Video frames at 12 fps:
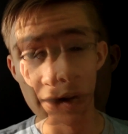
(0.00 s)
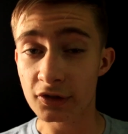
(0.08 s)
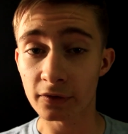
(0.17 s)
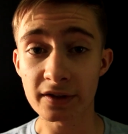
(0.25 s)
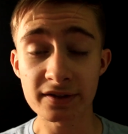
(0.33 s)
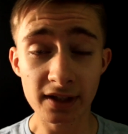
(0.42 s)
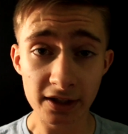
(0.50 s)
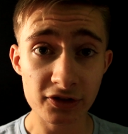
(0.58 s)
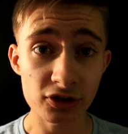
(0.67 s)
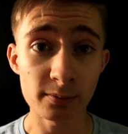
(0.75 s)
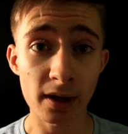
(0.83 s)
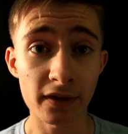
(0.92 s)
So these next
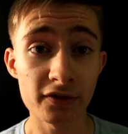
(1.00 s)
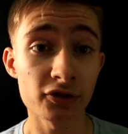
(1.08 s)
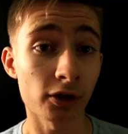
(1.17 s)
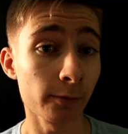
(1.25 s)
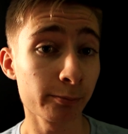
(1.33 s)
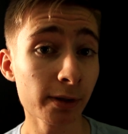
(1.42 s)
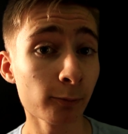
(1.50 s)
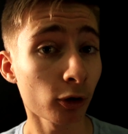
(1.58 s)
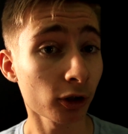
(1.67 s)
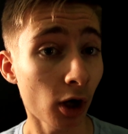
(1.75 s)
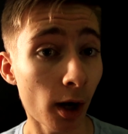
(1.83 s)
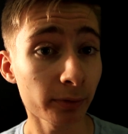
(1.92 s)
2 methods are a bit more
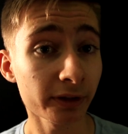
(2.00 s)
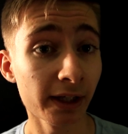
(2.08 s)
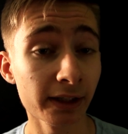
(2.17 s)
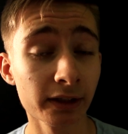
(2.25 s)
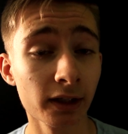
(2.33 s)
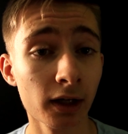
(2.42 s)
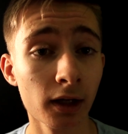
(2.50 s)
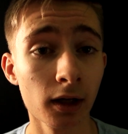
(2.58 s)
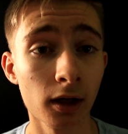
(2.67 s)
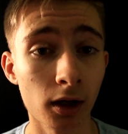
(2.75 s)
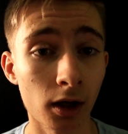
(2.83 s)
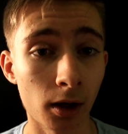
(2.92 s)
complicated,
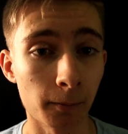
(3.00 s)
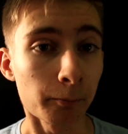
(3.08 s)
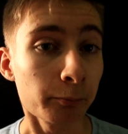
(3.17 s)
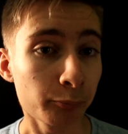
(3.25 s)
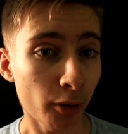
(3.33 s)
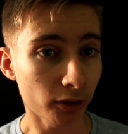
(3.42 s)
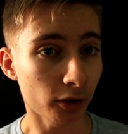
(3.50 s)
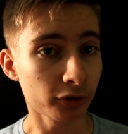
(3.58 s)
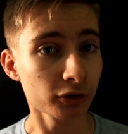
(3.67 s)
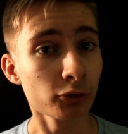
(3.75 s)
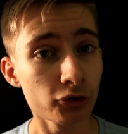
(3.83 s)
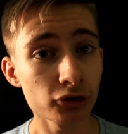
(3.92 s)
but are
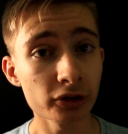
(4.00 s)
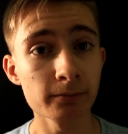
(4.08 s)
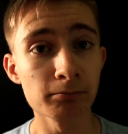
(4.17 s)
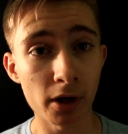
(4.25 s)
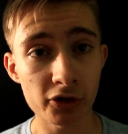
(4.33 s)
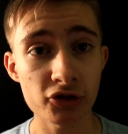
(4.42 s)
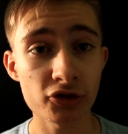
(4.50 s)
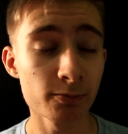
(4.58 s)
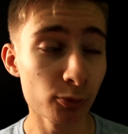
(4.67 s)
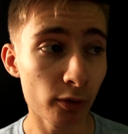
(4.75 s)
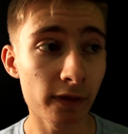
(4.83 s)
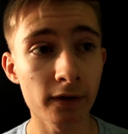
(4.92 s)
usually much
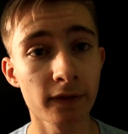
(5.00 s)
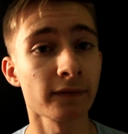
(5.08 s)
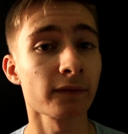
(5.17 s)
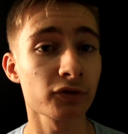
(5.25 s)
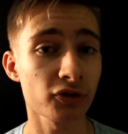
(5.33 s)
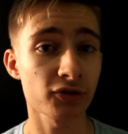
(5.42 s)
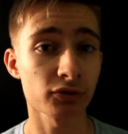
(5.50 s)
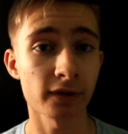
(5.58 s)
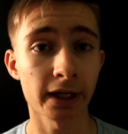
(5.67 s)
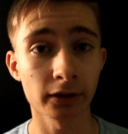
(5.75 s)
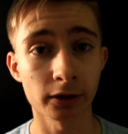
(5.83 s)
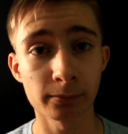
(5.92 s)
smoother than just a
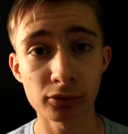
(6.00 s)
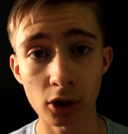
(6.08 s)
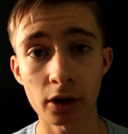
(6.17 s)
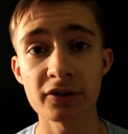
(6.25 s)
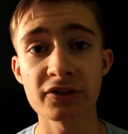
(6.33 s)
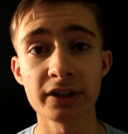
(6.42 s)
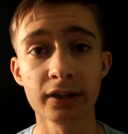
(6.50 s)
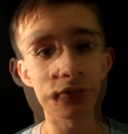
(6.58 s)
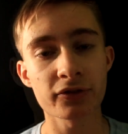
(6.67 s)
regular proxy.